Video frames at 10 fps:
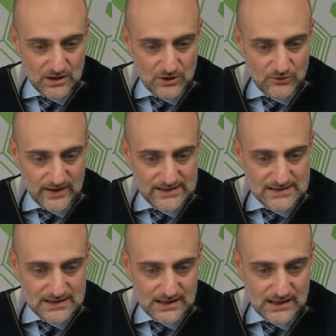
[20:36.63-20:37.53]

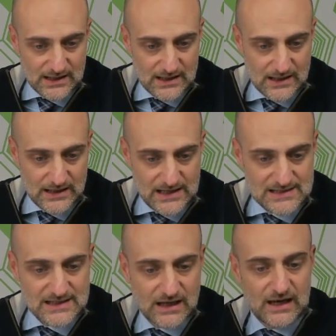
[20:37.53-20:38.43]
Right,
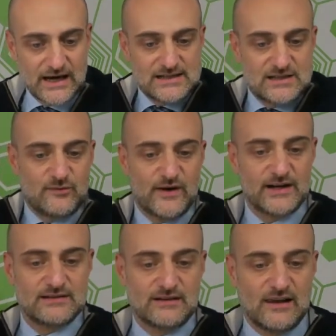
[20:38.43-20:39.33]
is Allied
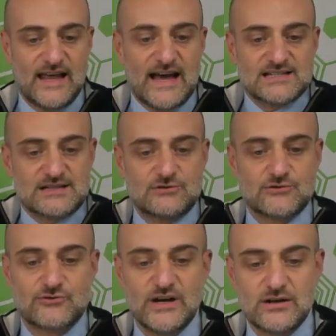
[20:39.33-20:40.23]
defined to the last
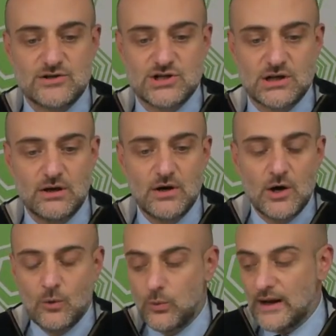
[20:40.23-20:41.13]
trilogy?
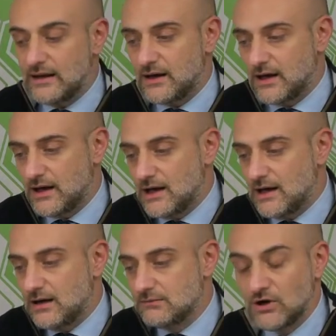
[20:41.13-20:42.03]
Well,
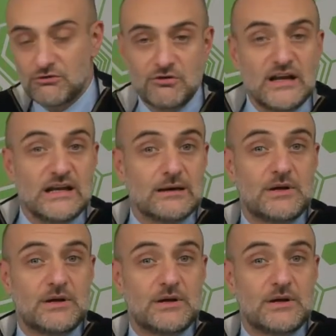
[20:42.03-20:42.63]
not really.